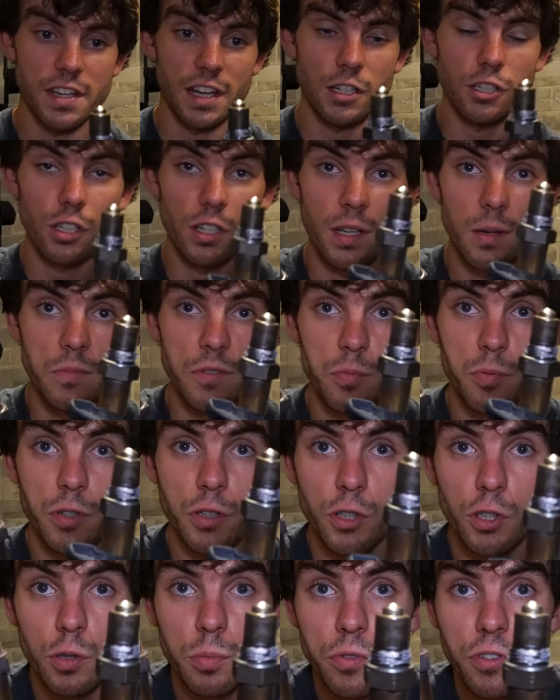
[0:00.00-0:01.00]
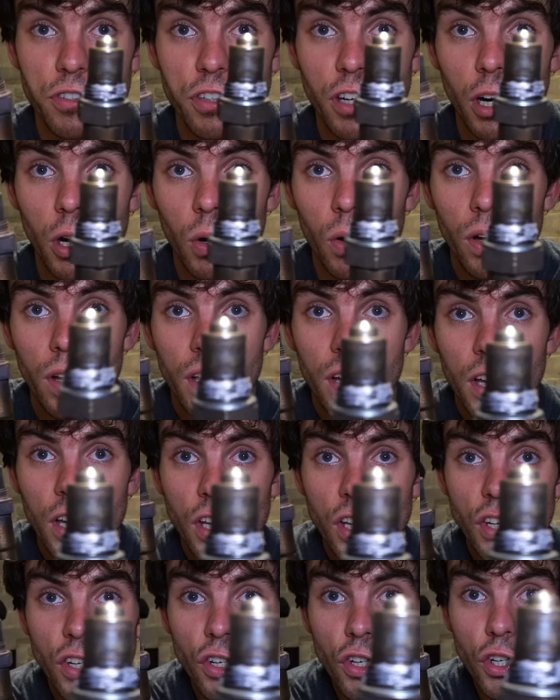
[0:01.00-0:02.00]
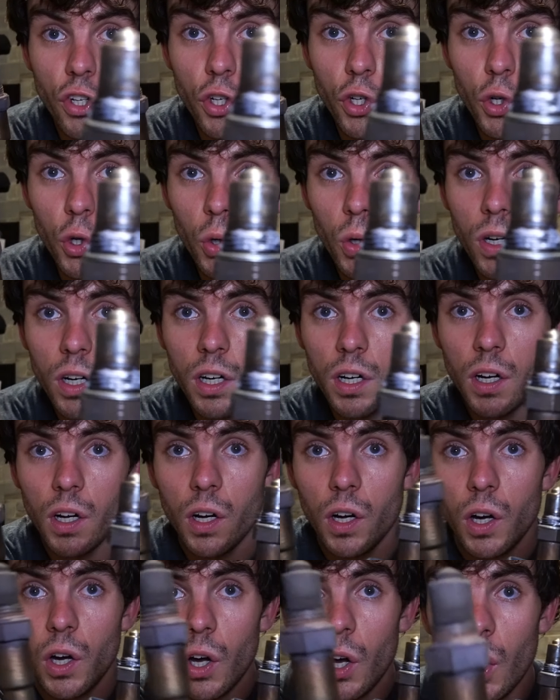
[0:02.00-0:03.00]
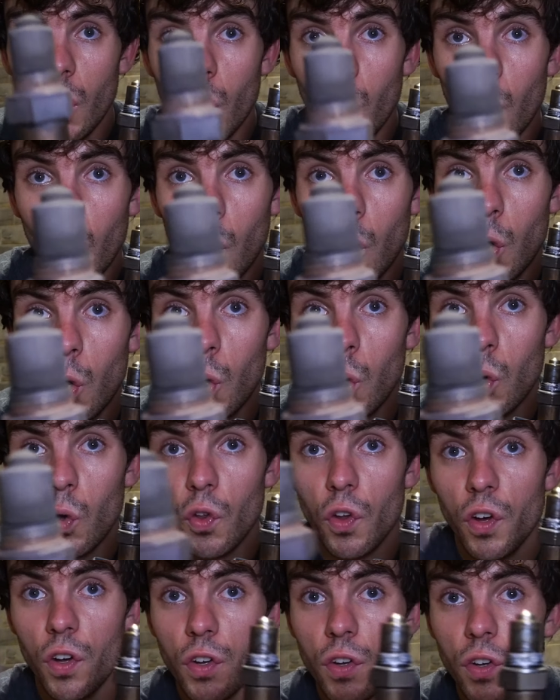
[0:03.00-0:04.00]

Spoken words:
actually comes pre-lubed. So, new, old.